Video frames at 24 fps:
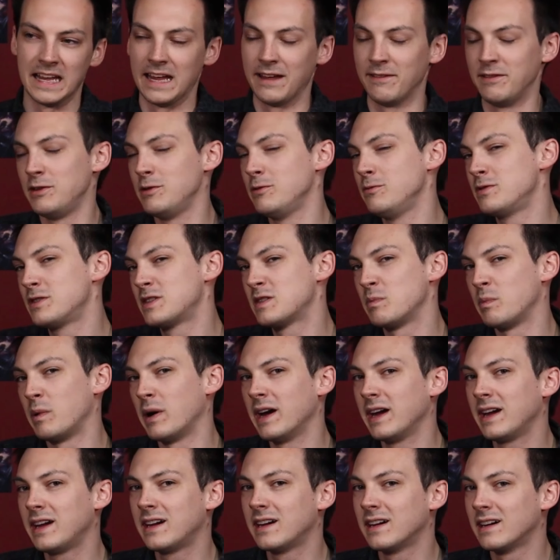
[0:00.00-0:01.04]
if you
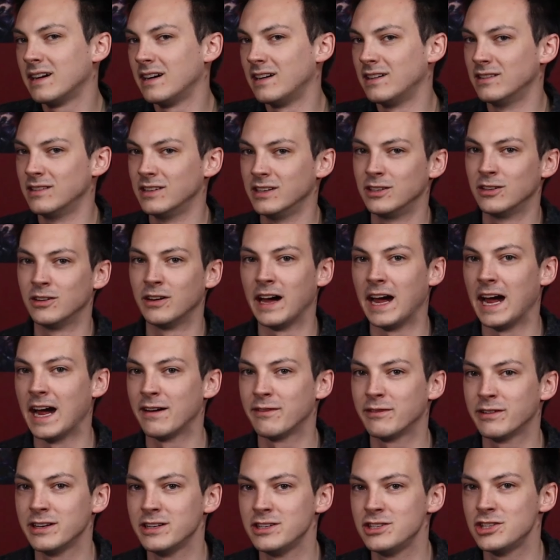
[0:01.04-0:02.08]
spike a little
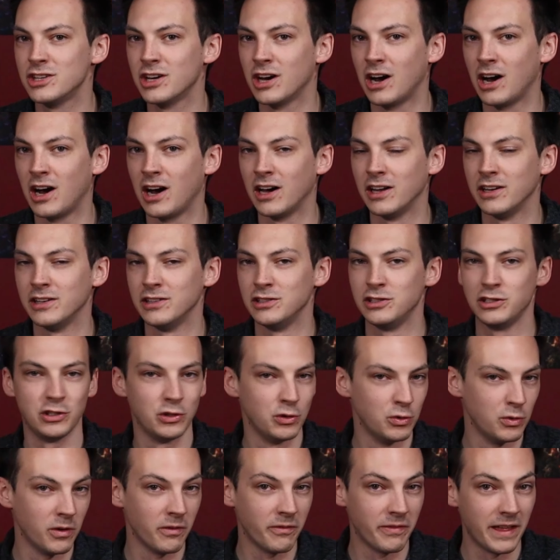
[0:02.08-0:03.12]
average on
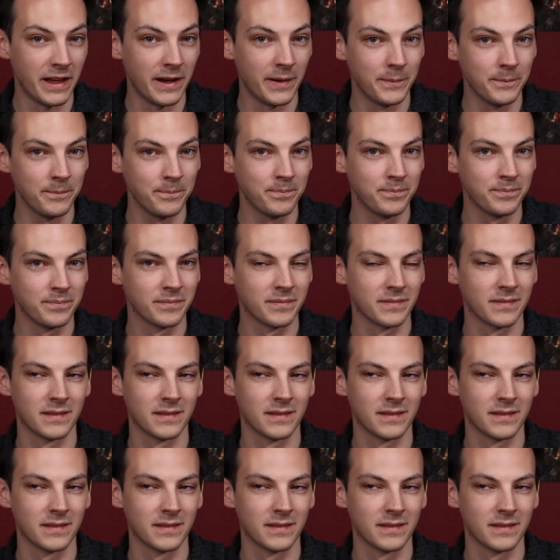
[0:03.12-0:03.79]
2 of them,